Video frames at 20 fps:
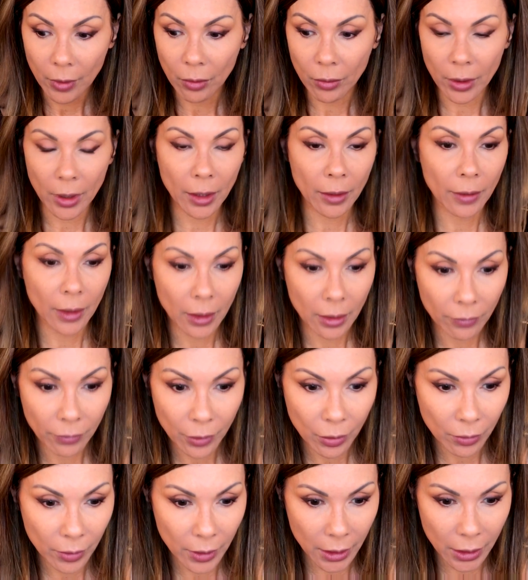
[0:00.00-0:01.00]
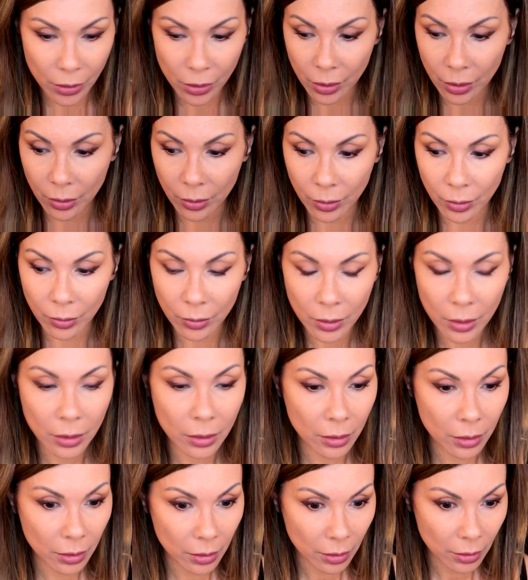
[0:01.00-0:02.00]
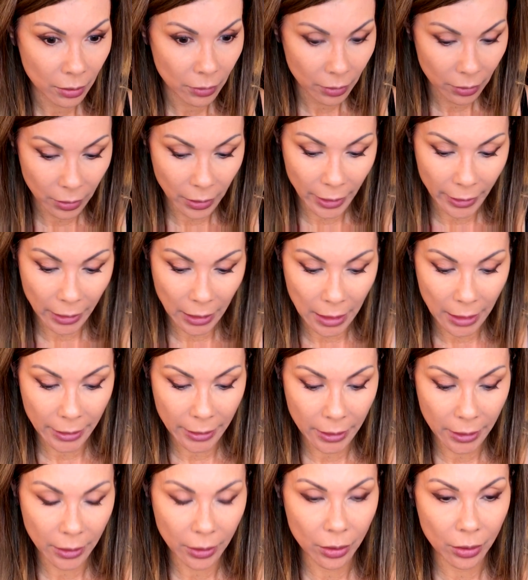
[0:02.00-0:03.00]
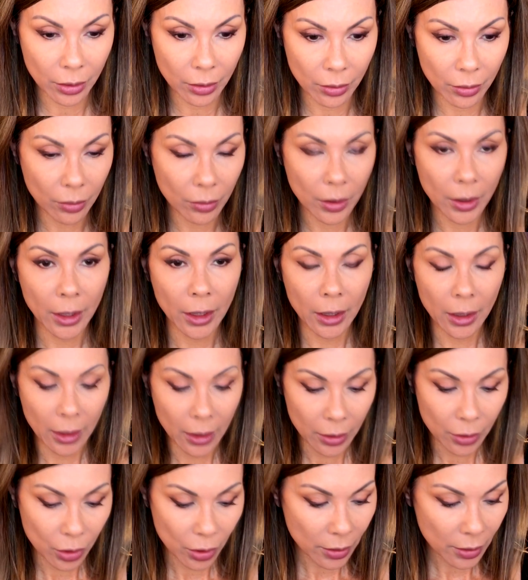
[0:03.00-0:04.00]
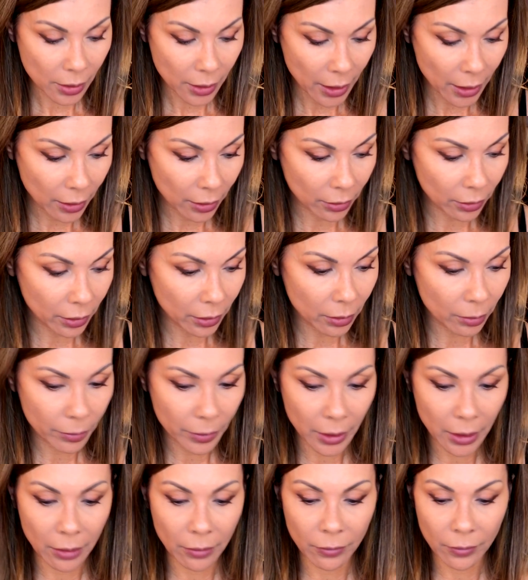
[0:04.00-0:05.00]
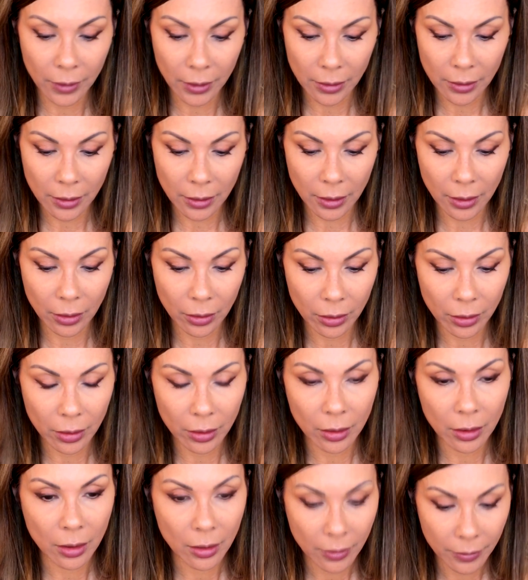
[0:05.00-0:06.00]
Okay, then if you need to, like I need to, just take a little bit of concealer